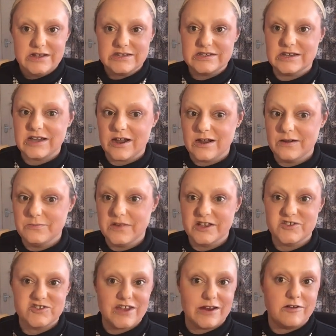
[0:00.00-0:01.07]
to come
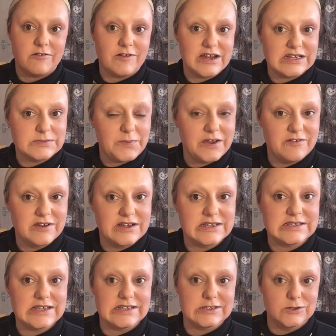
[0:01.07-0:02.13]
and share her
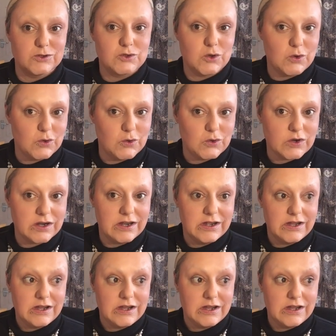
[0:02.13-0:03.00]
experiences and talk